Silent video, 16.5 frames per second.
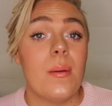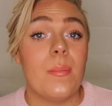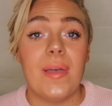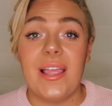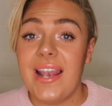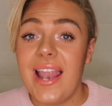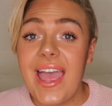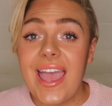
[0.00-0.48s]

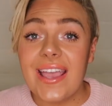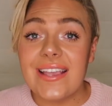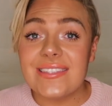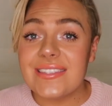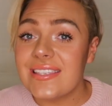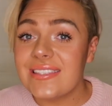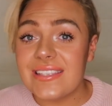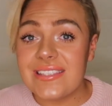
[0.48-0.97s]
My
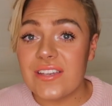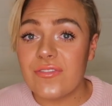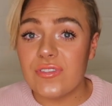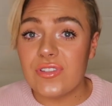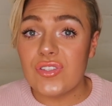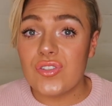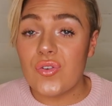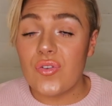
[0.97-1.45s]
legs is a
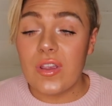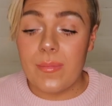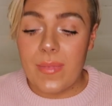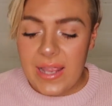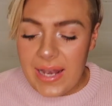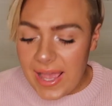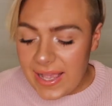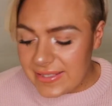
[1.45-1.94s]
different story.
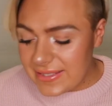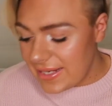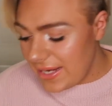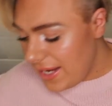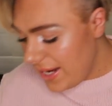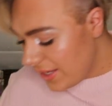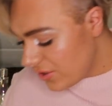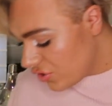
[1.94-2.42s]
My legs
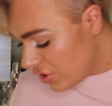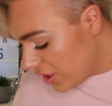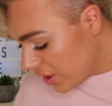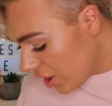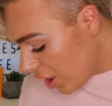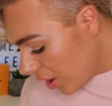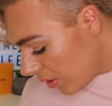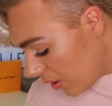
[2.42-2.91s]
literally
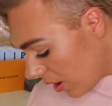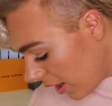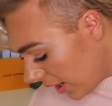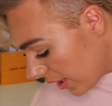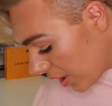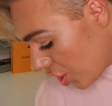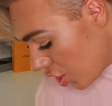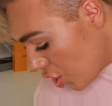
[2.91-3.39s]
go like